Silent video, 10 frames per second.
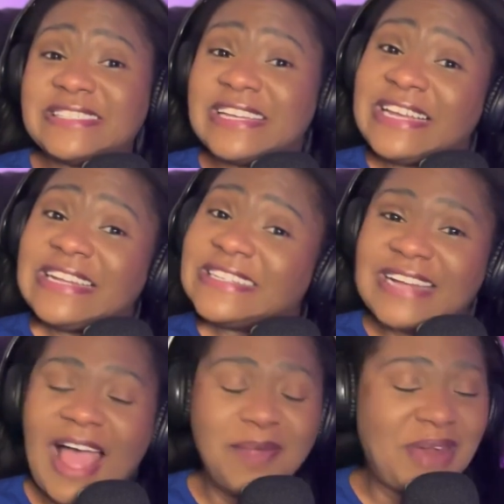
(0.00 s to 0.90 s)
scene.
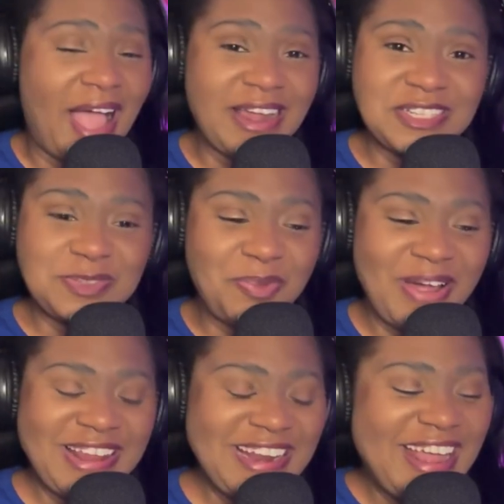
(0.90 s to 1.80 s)
I'm not going to
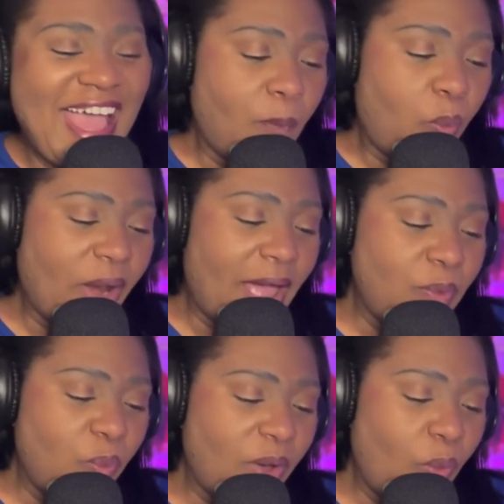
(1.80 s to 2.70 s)
spoil it. What I
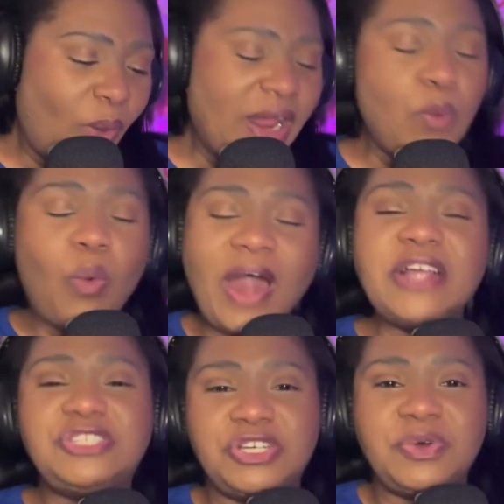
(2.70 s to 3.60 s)
want
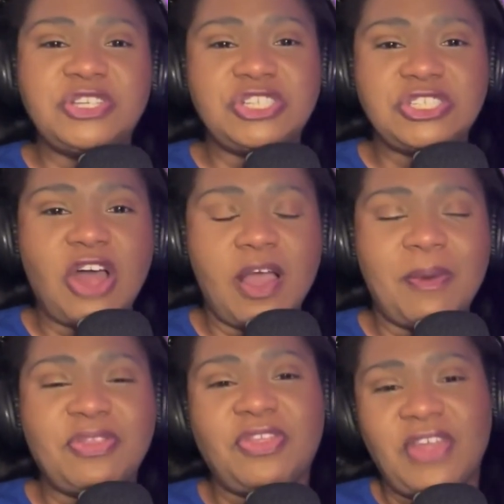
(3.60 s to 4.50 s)
to do is just talk
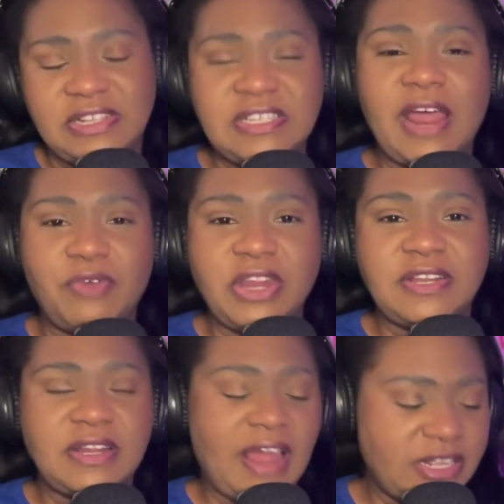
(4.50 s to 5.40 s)
about the things that I really
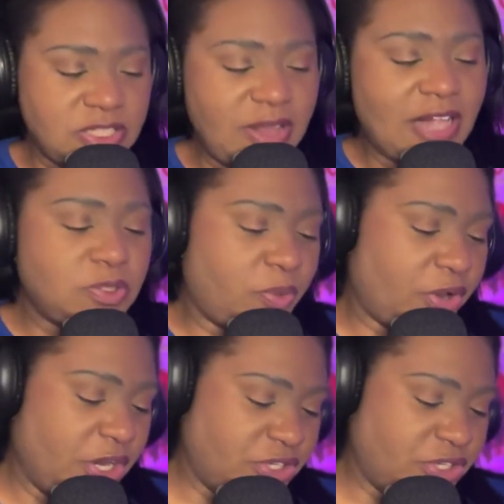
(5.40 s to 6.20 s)
did like. So that's what we're going to